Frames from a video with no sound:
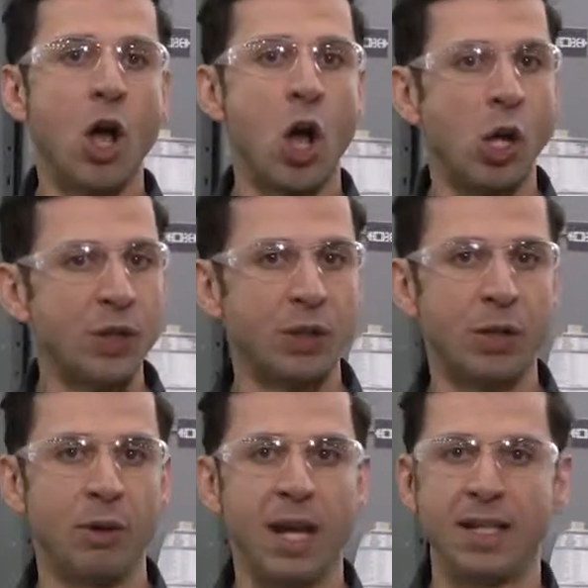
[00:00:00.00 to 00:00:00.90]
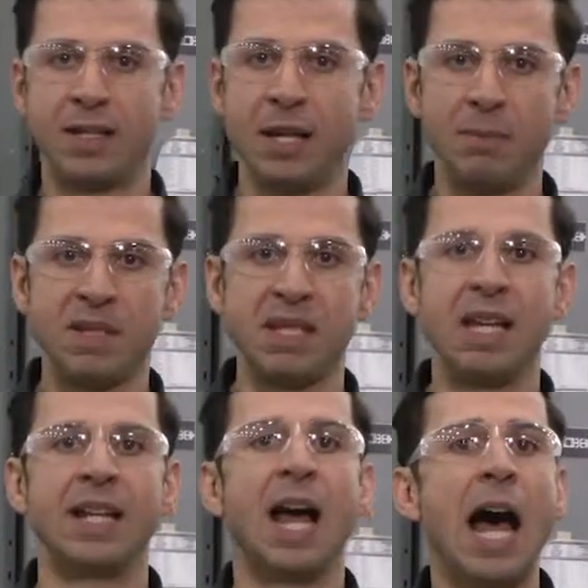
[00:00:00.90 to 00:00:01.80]
also known as D M C,
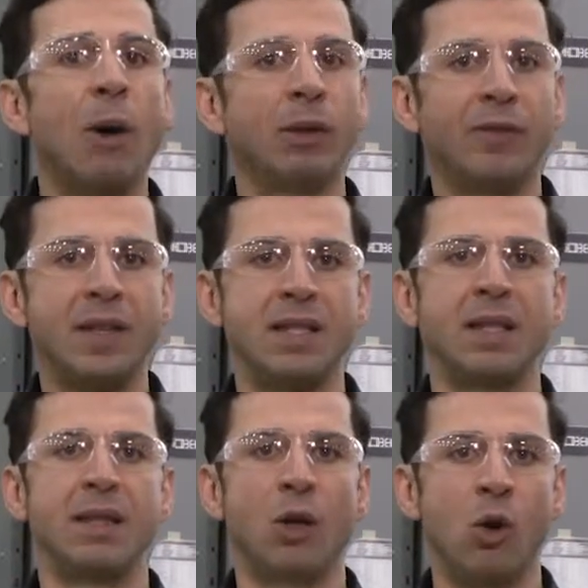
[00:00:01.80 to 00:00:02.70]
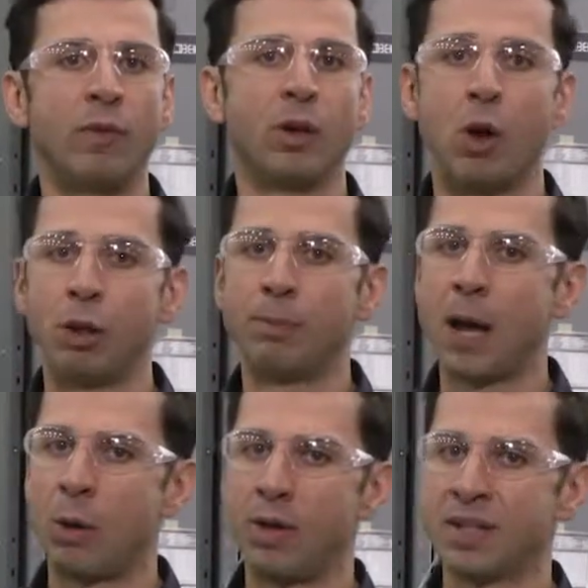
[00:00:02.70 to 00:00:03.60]
and how it fits in the overall
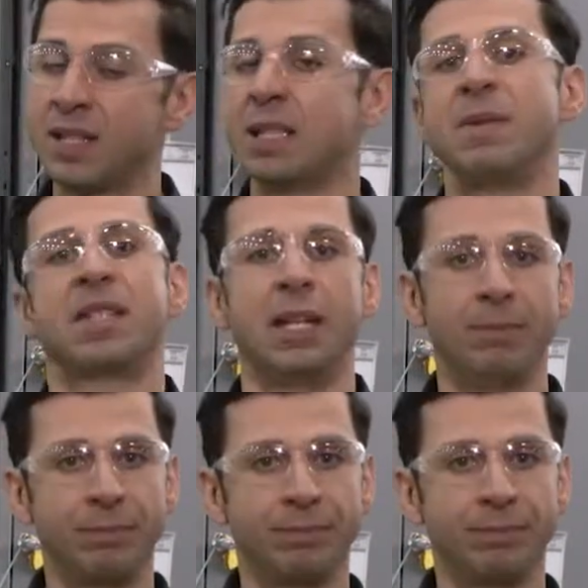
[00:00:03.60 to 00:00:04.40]
power system scheme.